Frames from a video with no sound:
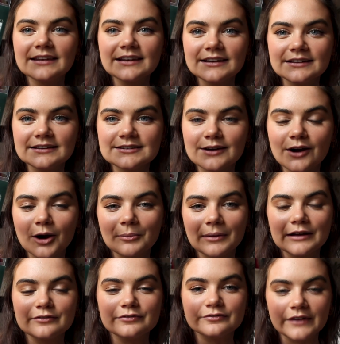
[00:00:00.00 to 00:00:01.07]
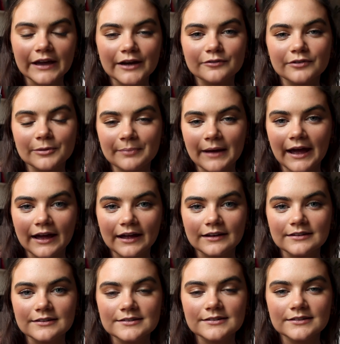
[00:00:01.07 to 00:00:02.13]
These are my favorite
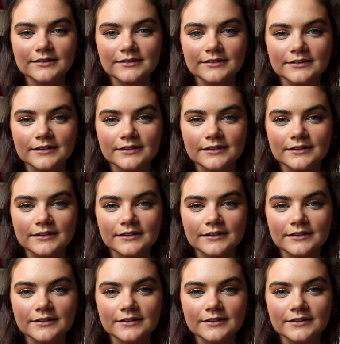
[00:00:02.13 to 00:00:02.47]
pens